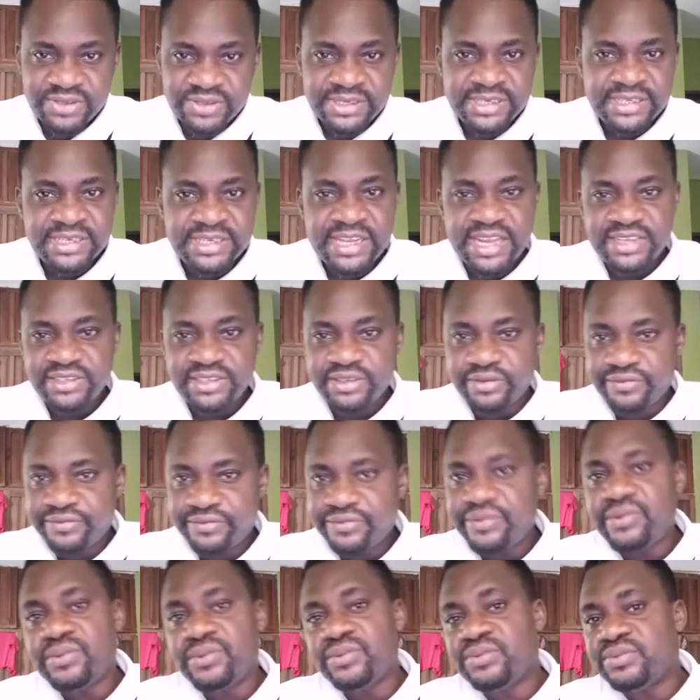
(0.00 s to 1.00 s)
on
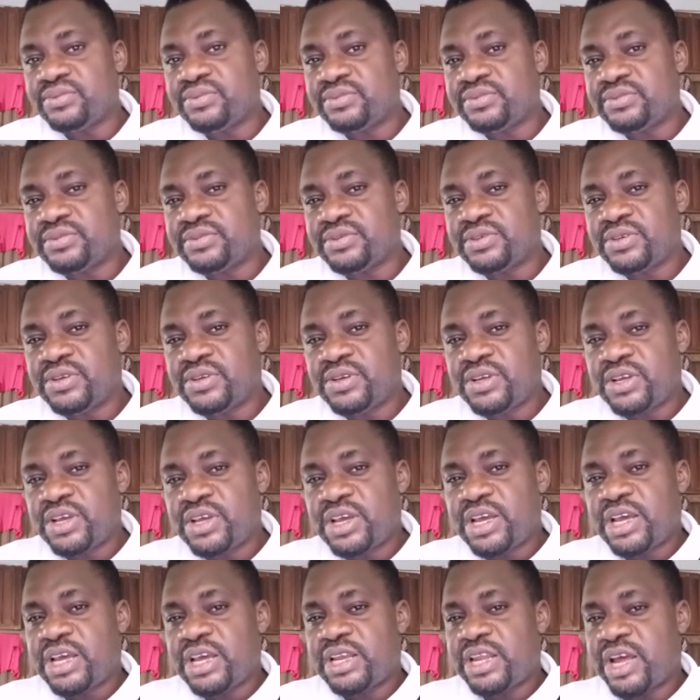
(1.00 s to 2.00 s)
saxophone.
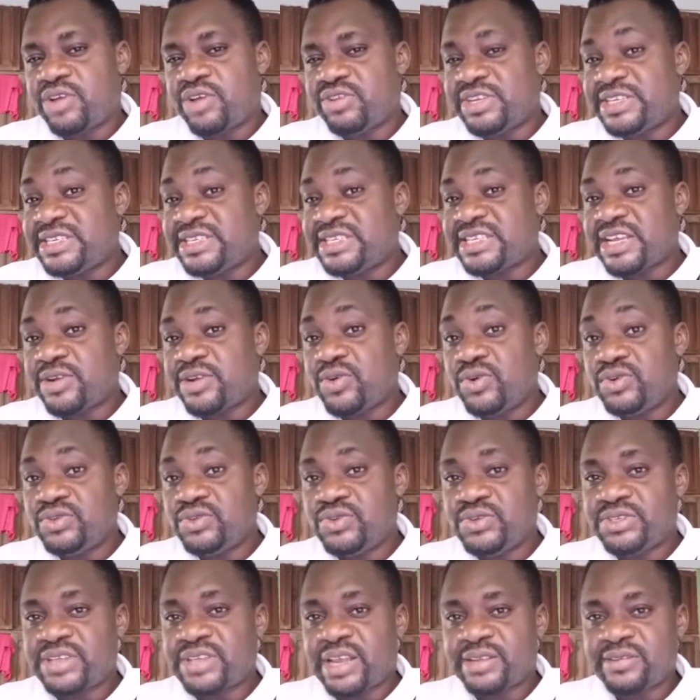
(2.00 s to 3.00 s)
Now this is an
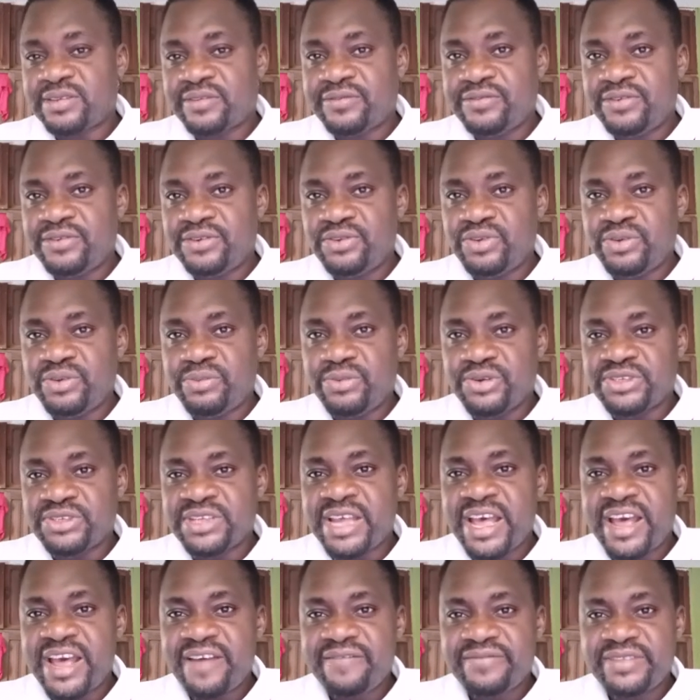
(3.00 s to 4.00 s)
alto saxophone. You must
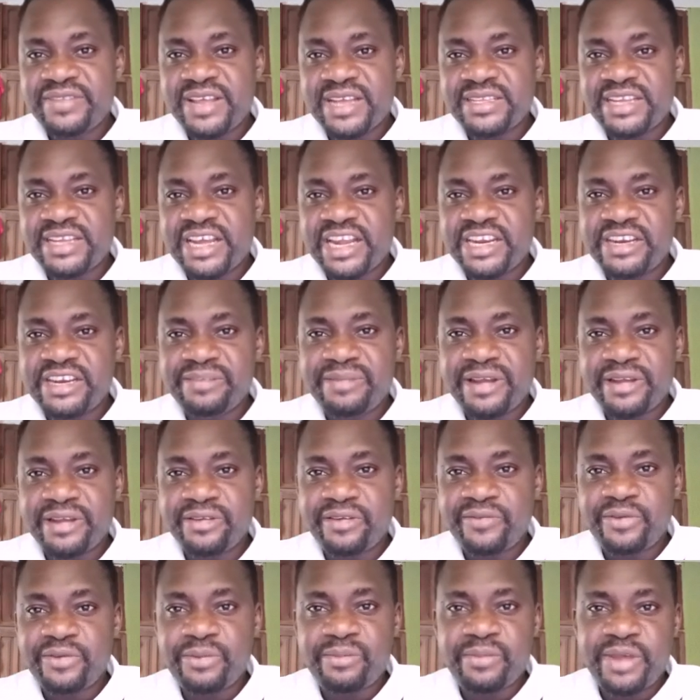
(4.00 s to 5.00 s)
have that at the back
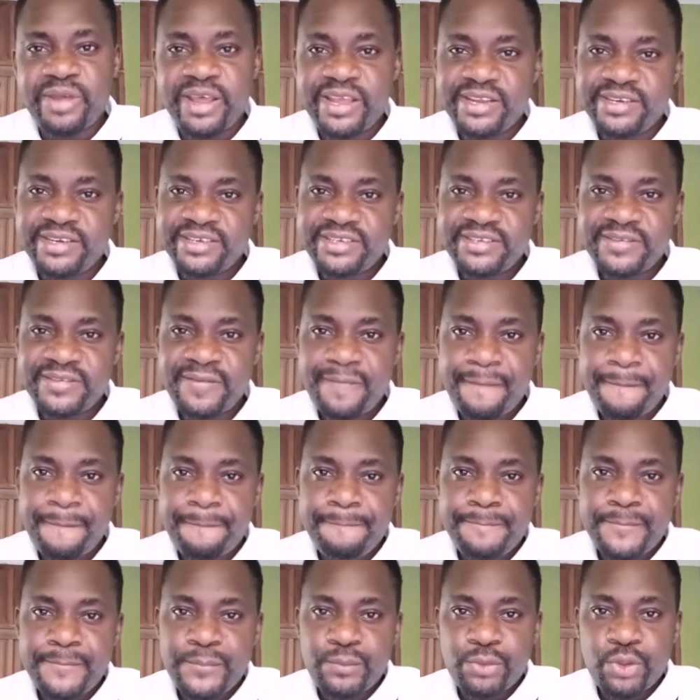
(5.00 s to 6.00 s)
of your mind.
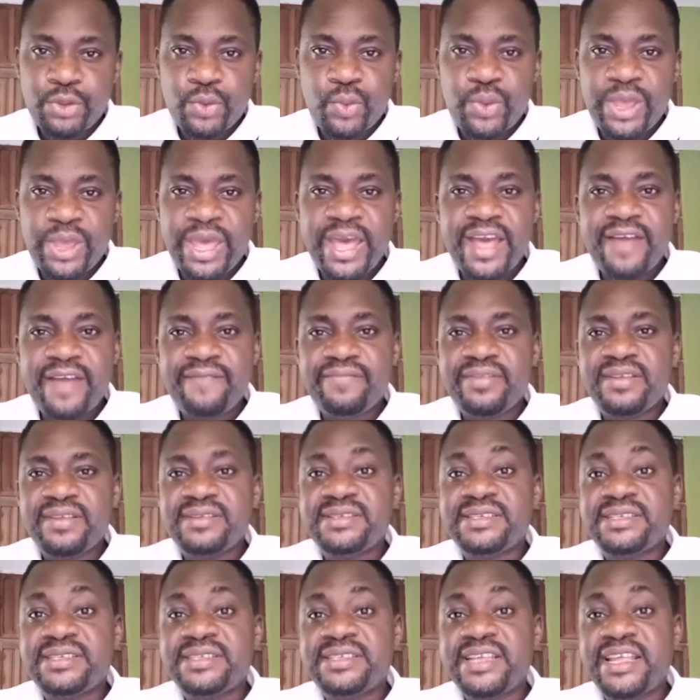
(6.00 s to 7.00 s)
We have the
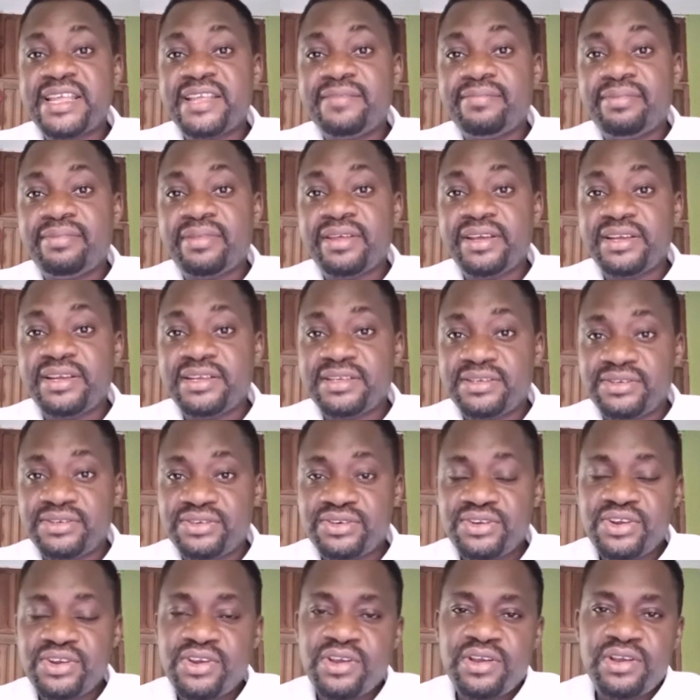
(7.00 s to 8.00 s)
same
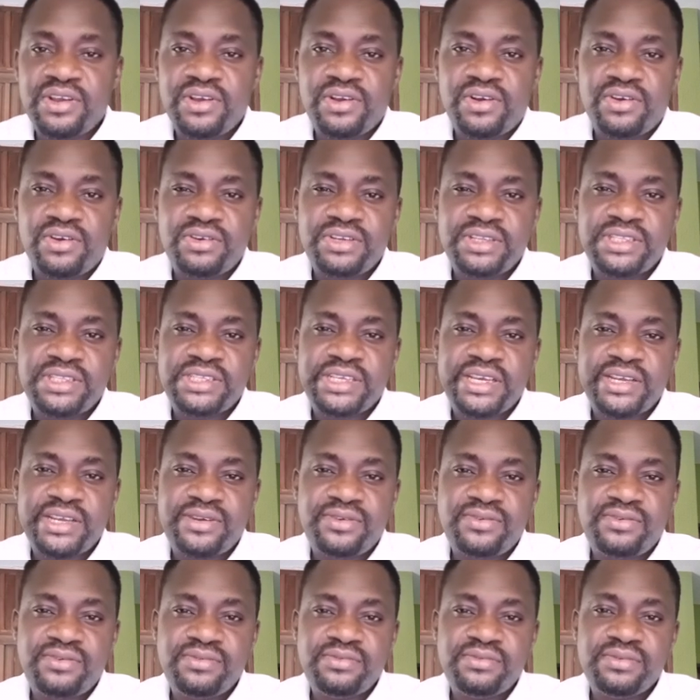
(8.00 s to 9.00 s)
thing on the
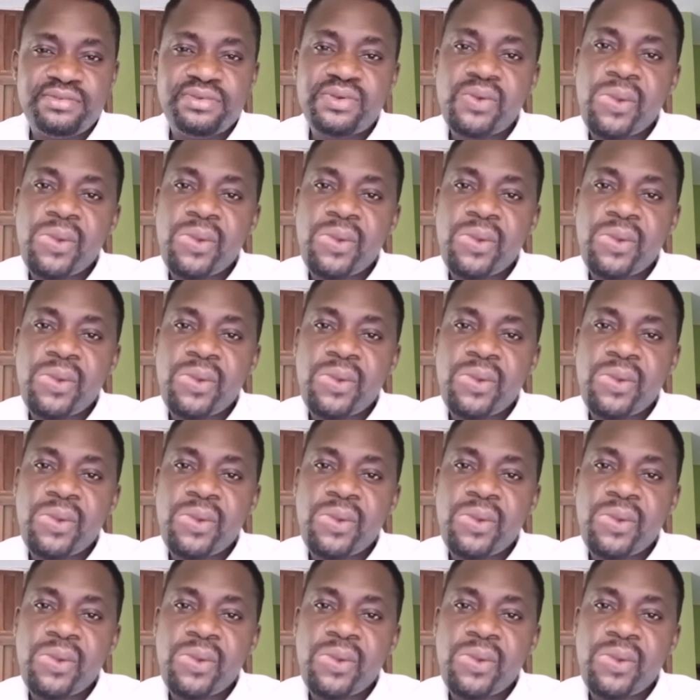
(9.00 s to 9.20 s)
tenor,